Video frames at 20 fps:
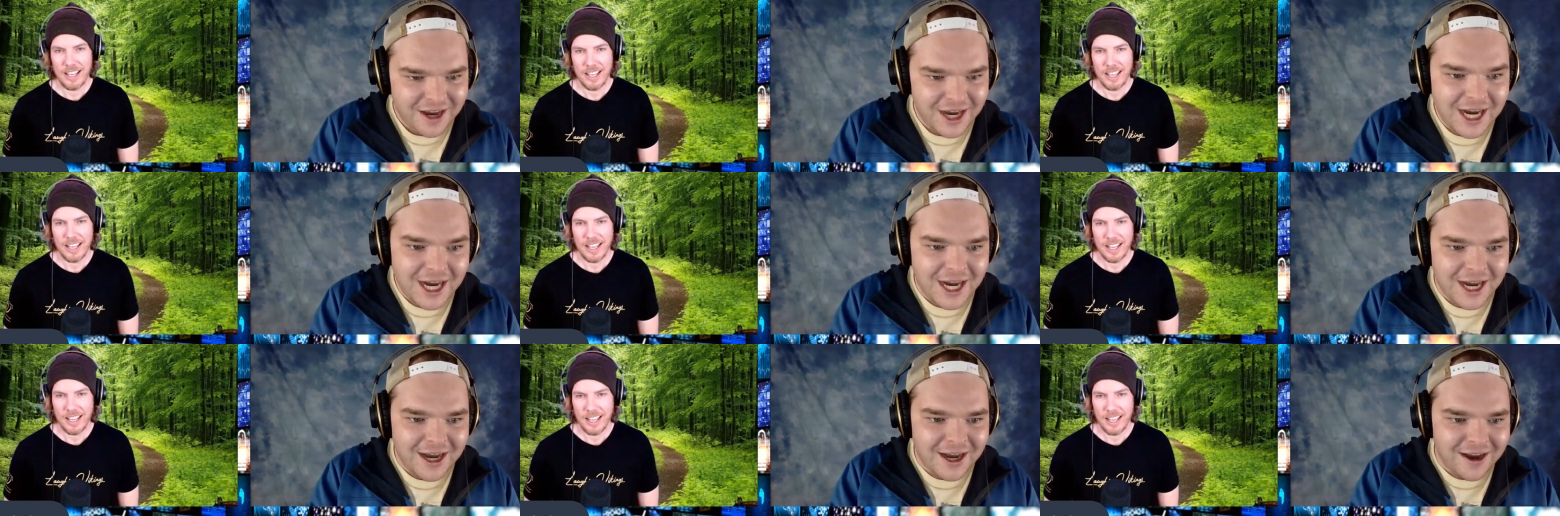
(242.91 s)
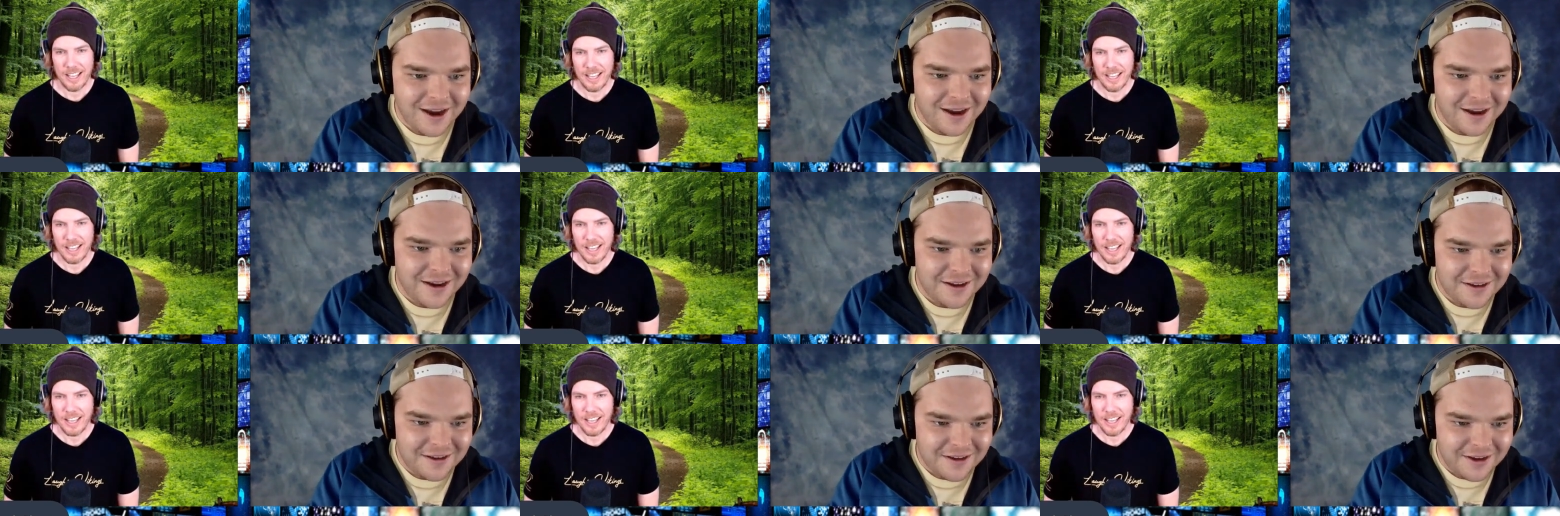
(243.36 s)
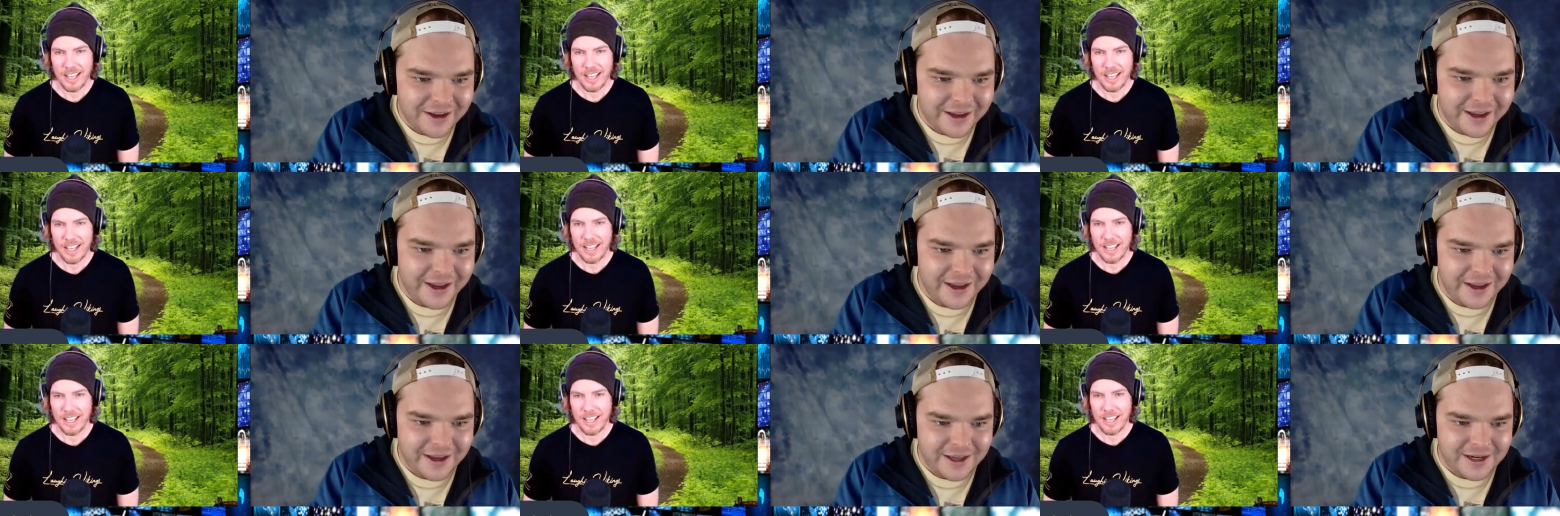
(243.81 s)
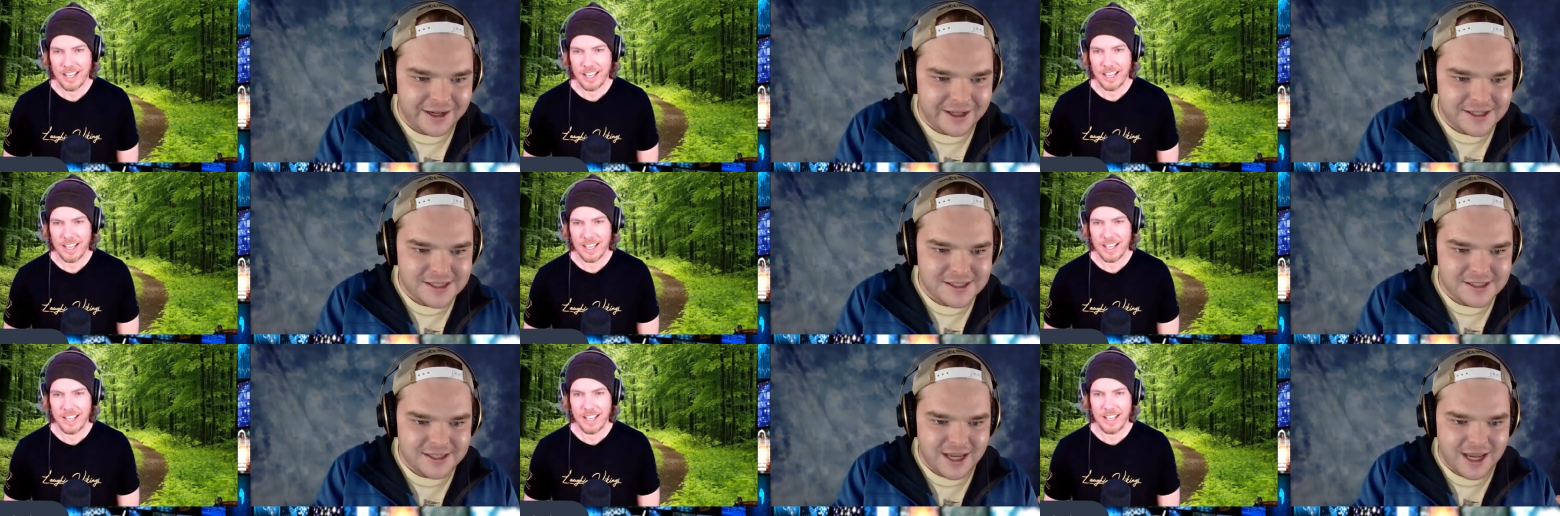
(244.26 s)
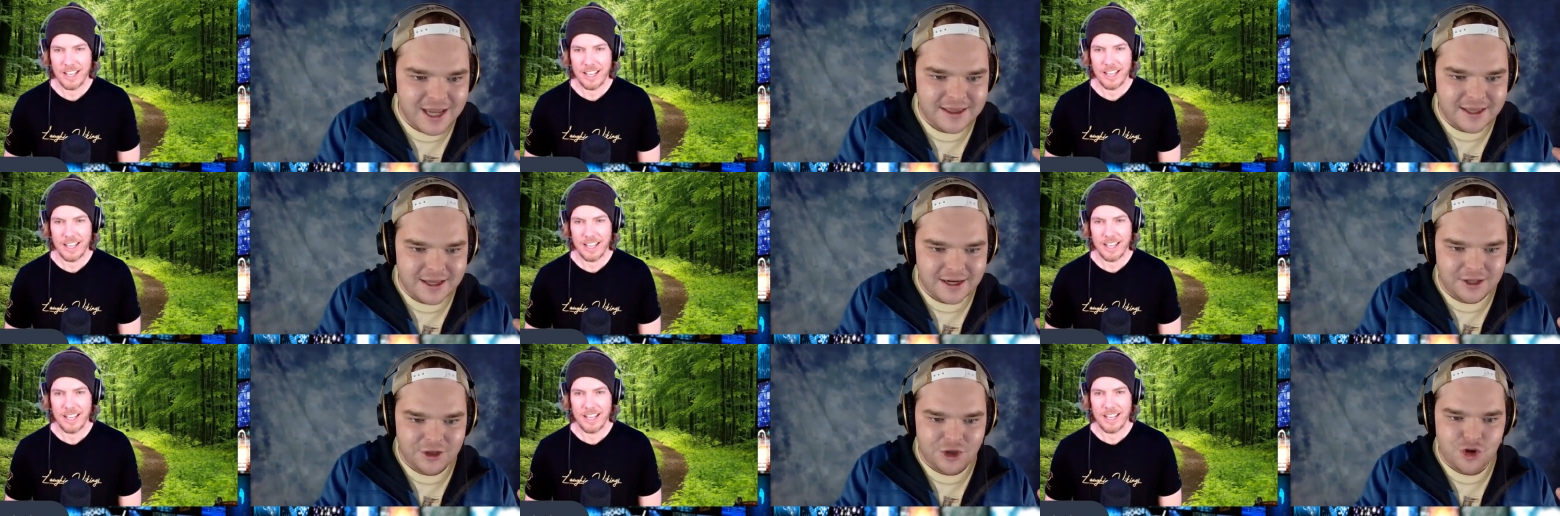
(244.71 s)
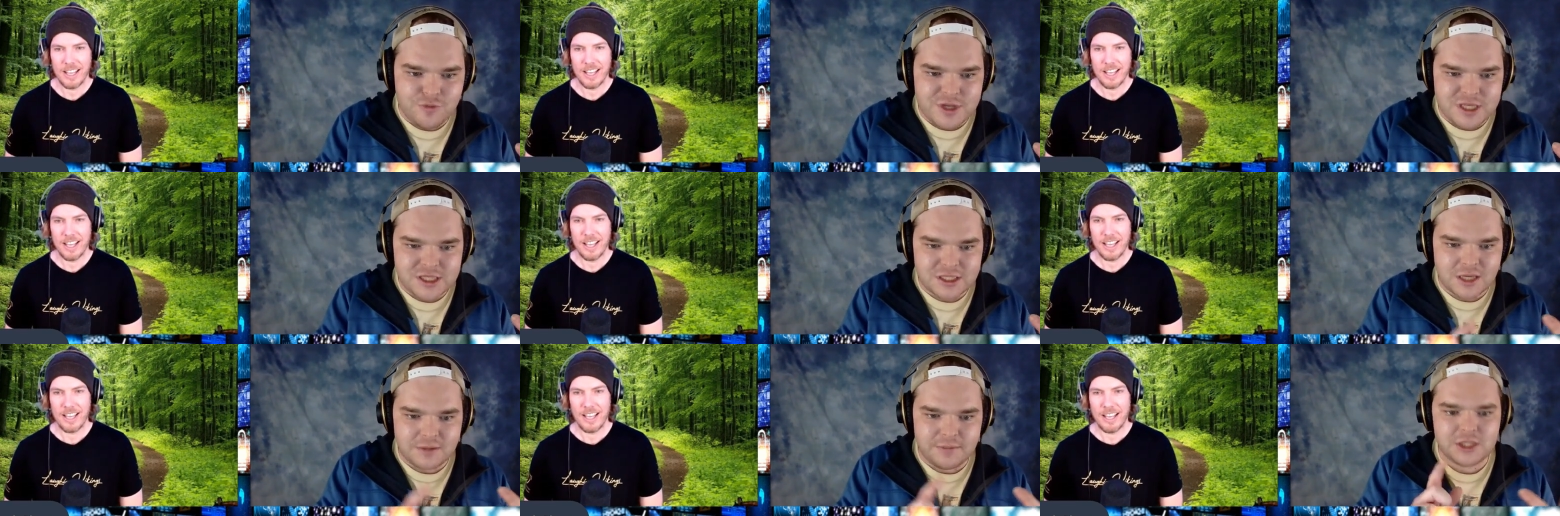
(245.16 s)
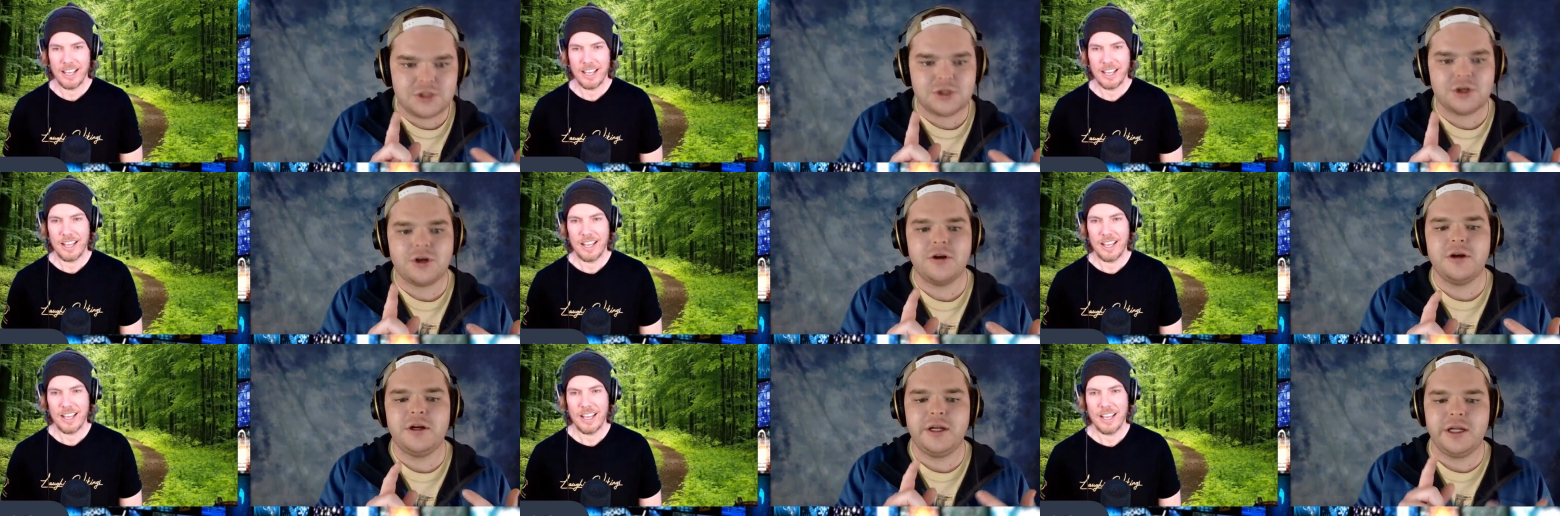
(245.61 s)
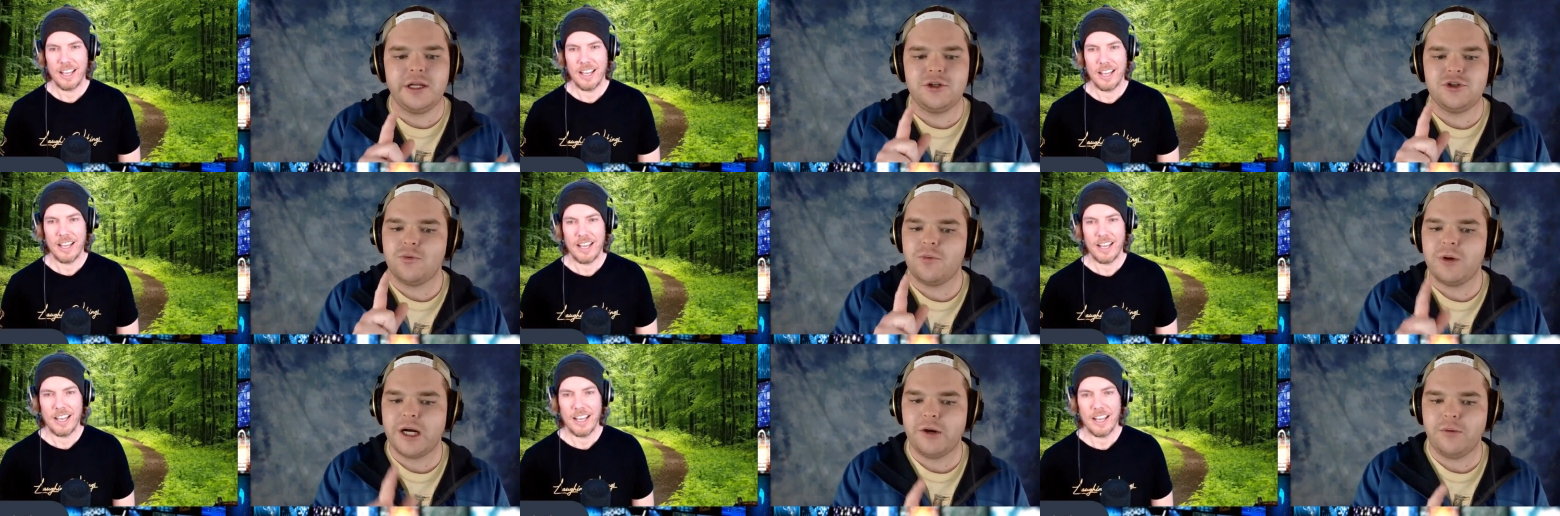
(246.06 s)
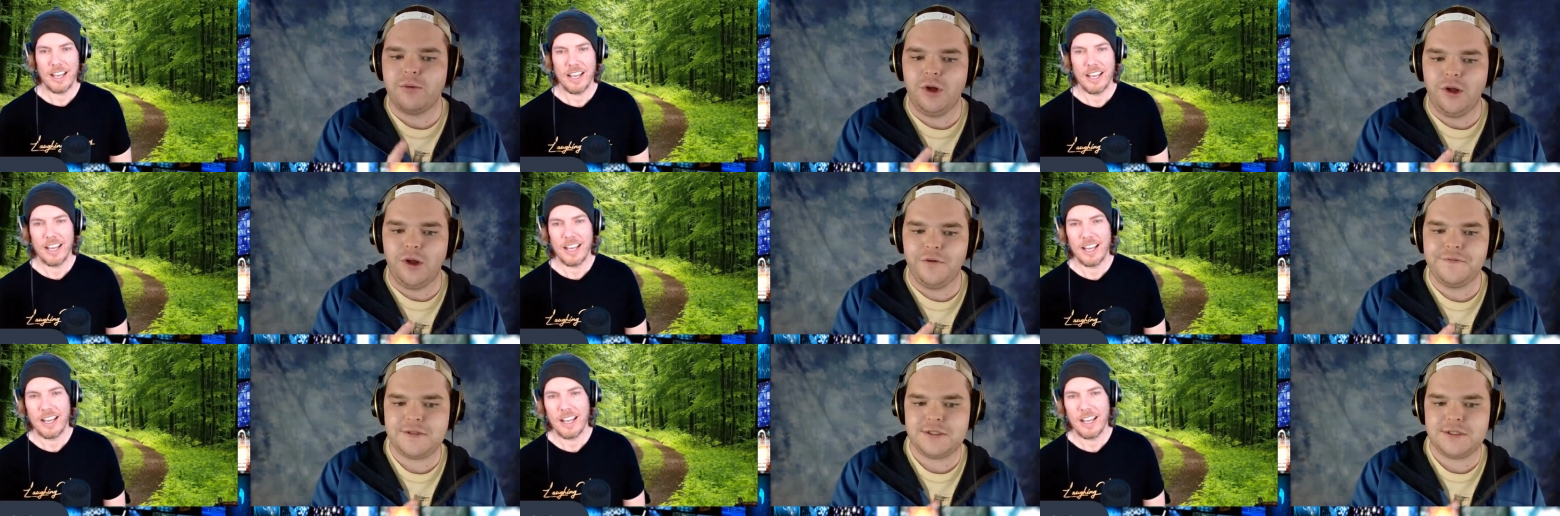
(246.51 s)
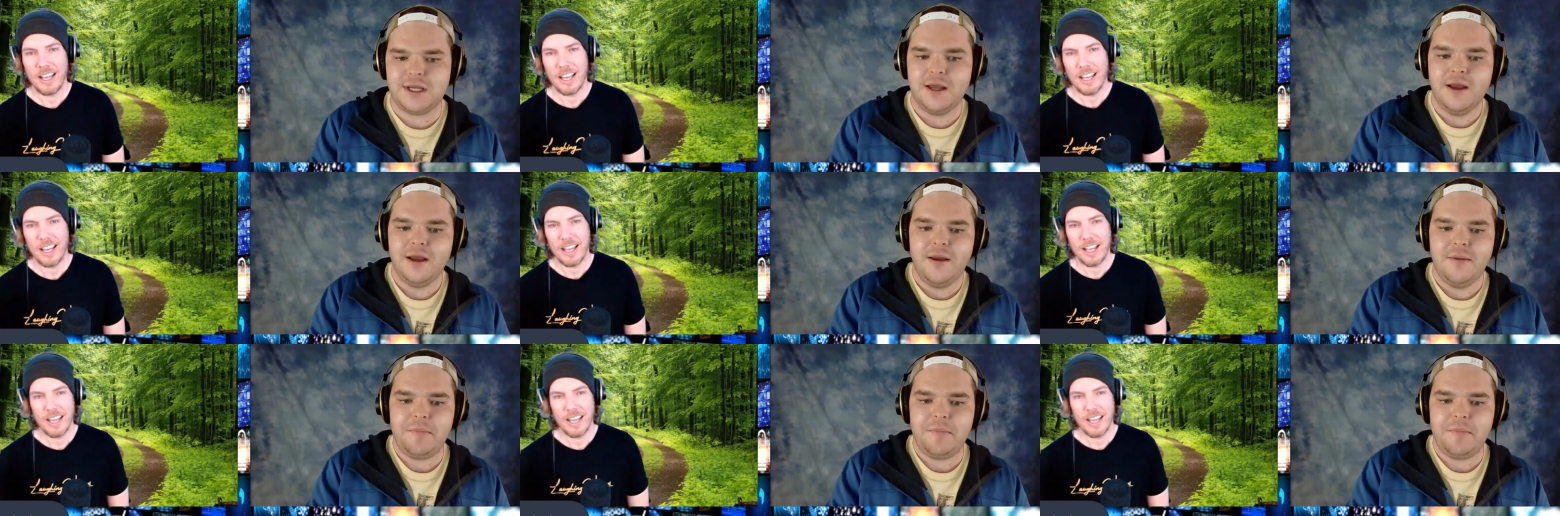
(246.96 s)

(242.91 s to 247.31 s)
Speaker 1: uh, it, it is said that humans can be turned into werewolves